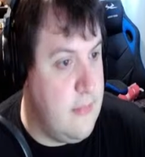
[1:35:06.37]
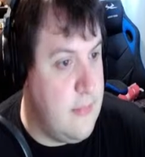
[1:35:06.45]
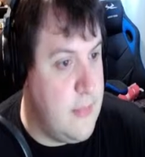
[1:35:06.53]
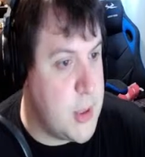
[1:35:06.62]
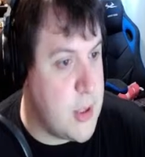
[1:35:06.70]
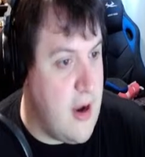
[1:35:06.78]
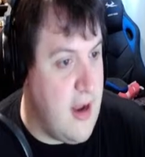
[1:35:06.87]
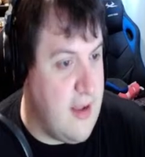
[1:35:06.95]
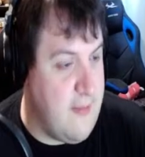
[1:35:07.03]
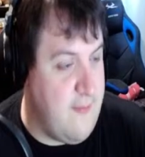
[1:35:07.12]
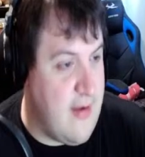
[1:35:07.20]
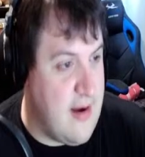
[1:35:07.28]
drawing a
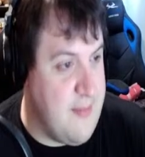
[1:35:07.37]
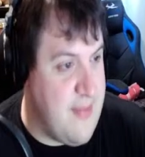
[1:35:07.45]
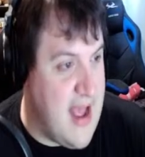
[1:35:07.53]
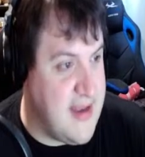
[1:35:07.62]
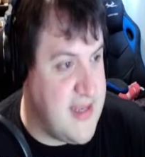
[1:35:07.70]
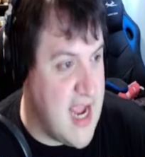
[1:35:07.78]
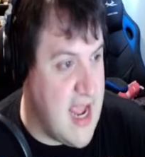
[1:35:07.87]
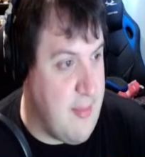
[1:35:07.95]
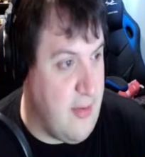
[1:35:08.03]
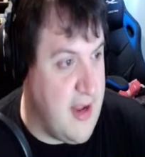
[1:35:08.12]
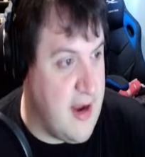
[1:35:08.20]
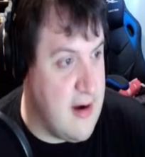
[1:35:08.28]
very bad
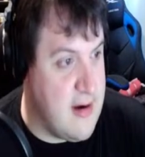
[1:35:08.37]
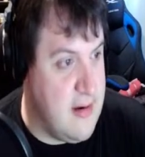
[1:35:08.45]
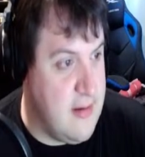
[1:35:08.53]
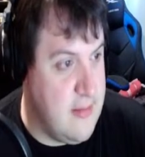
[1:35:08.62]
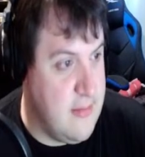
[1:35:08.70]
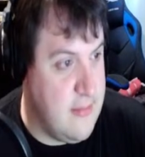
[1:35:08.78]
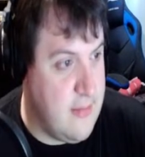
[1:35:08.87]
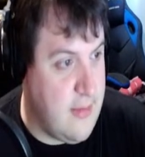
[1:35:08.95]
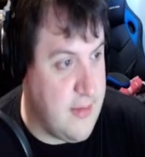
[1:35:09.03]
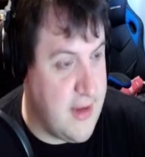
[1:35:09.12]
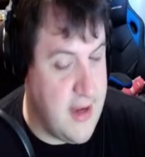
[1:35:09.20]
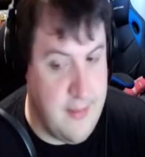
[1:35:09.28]
table here.
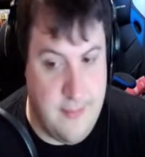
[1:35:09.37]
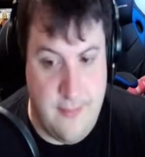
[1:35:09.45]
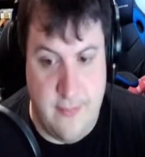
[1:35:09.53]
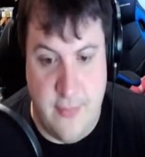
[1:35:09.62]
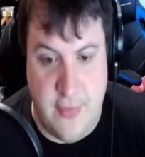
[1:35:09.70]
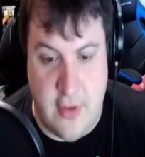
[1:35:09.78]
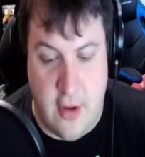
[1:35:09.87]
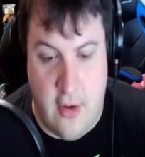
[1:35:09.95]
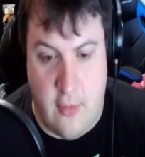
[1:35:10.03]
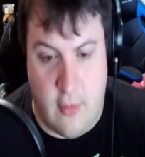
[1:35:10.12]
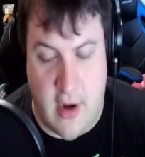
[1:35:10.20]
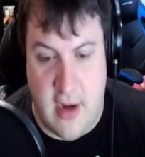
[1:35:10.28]
Hold on.
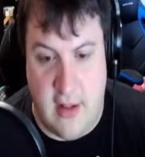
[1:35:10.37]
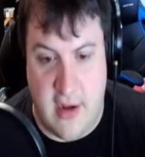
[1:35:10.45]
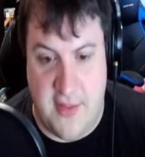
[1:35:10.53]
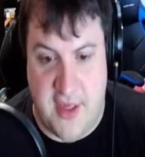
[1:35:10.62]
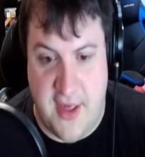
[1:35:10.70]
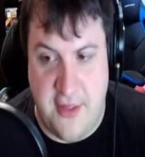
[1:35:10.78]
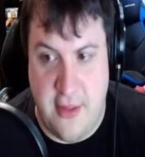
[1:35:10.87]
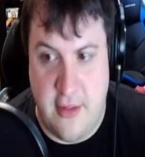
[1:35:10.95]
So, we're gonna look at this.